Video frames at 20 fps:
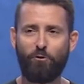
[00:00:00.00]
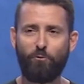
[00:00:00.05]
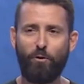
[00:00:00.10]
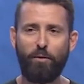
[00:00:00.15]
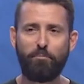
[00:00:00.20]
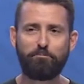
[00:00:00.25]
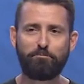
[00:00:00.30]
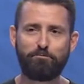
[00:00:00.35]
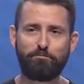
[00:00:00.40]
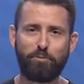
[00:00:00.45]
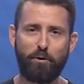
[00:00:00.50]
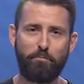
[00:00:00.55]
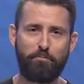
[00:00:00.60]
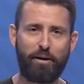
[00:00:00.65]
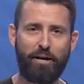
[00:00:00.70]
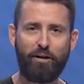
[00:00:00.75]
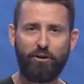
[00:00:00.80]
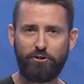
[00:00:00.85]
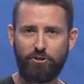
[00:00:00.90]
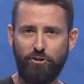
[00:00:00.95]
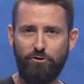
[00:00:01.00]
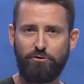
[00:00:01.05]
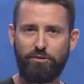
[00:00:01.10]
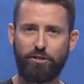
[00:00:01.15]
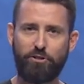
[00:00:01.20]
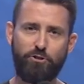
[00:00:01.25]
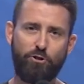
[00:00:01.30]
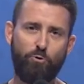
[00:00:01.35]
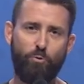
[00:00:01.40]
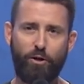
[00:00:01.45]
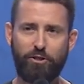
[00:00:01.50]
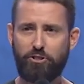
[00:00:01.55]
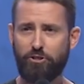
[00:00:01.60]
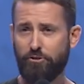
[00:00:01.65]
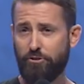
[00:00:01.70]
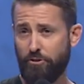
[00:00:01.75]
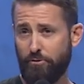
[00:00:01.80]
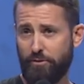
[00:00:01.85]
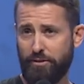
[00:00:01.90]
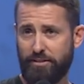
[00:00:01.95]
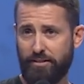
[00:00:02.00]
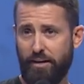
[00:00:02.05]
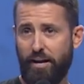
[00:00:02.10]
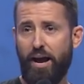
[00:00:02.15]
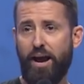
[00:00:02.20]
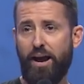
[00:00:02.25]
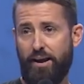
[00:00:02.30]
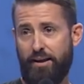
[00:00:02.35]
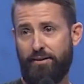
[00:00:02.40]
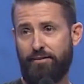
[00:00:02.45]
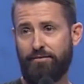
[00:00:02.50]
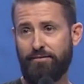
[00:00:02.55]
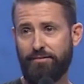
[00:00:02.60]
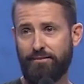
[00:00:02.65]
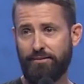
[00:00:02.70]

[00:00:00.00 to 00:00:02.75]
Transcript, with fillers: what prepared you to do what you're doing today?